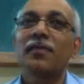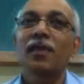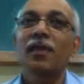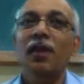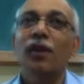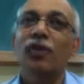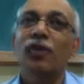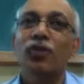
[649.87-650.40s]

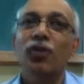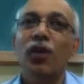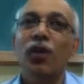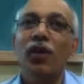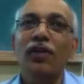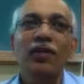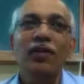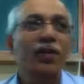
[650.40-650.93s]
and so
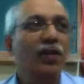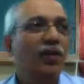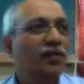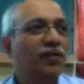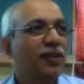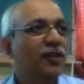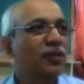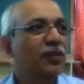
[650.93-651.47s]
on, a lot of
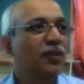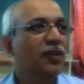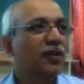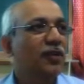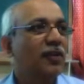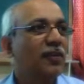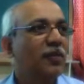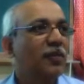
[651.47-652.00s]
things you
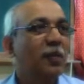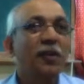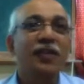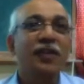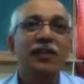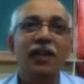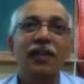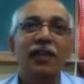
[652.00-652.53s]
learned, memory
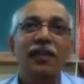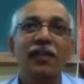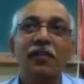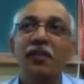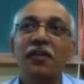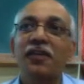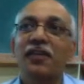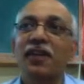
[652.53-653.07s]
cycle,
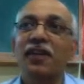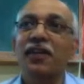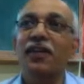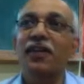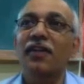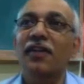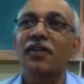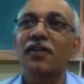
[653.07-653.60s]
read cycle,
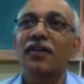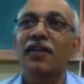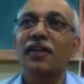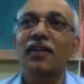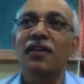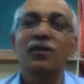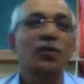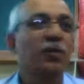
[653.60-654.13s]
write
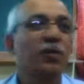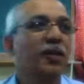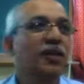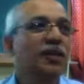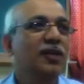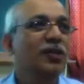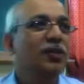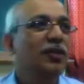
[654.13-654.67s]
cycle, so many
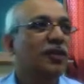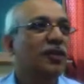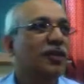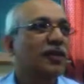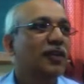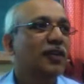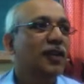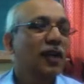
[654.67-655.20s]
things you learned.
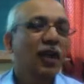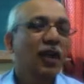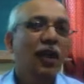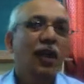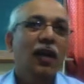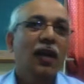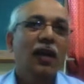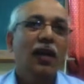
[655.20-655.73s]

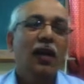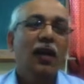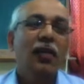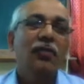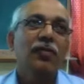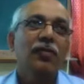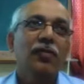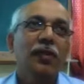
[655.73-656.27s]

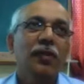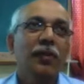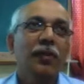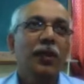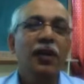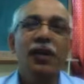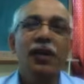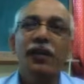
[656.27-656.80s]
Now,
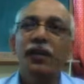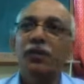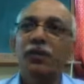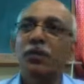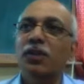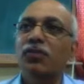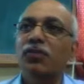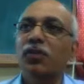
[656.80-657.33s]
typically address
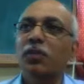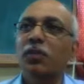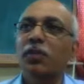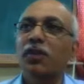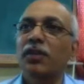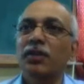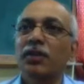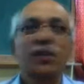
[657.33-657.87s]
bus will be
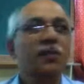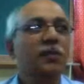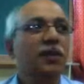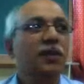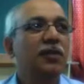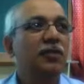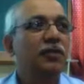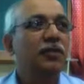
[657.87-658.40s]
16
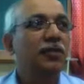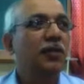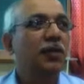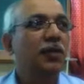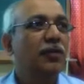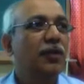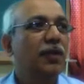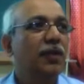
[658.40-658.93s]
bit or
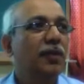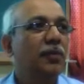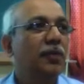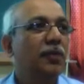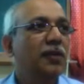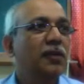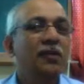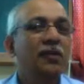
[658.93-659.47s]
20
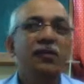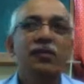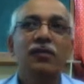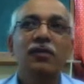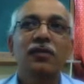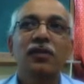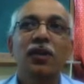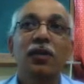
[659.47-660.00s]
bit,
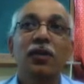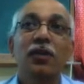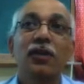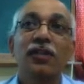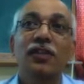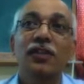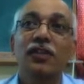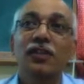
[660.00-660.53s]
nowadays
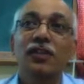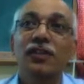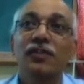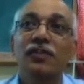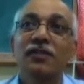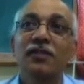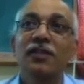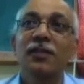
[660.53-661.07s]

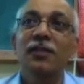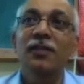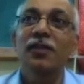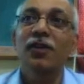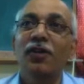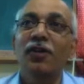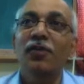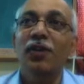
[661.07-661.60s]
16 GB
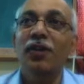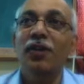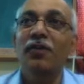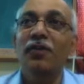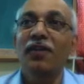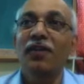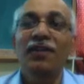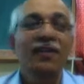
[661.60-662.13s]

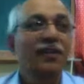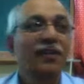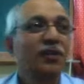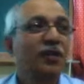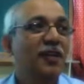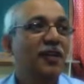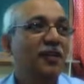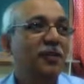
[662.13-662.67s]
whatever. So,
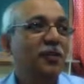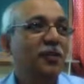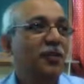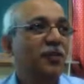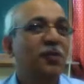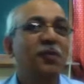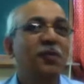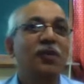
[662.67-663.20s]
the address bus
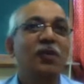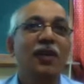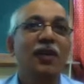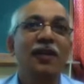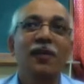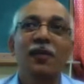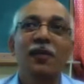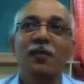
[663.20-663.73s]
would be
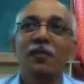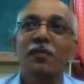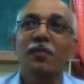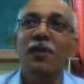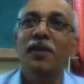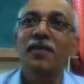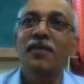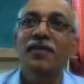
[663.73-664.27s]
quite
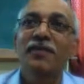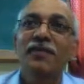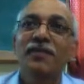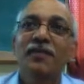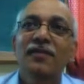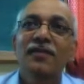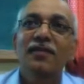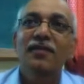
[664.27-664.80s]
big,
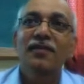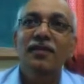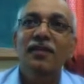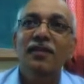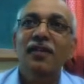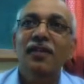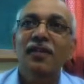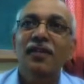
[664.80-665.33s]

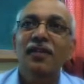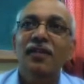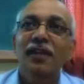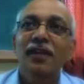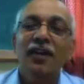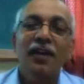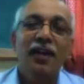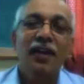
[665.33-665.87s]
correct? Na?
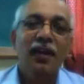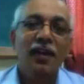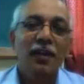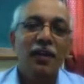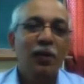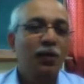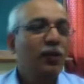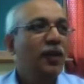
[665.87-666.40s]

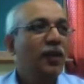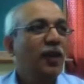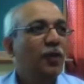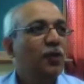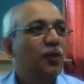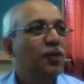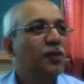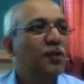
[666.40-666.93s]
Now, do we
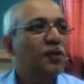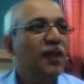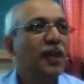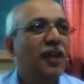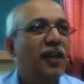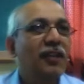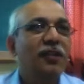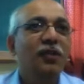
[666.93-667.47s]
have those many
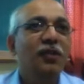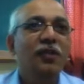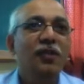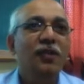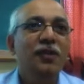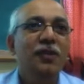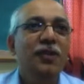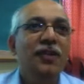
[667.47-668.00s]
lines on
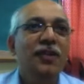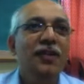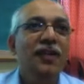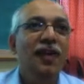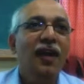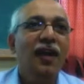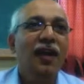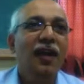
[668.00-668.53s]
USB?
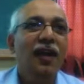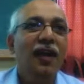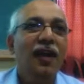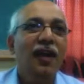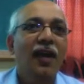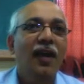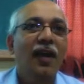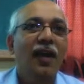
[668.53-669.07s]

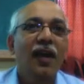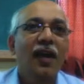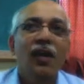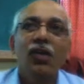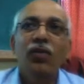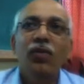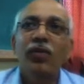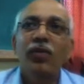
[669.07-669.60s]

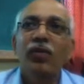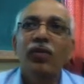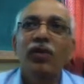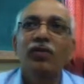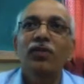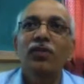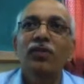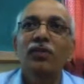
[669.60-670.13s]
No, we do not
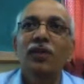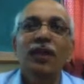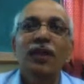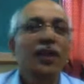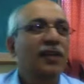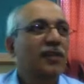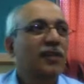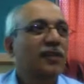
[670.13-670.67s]
have those many
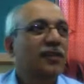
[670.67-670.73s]
lines,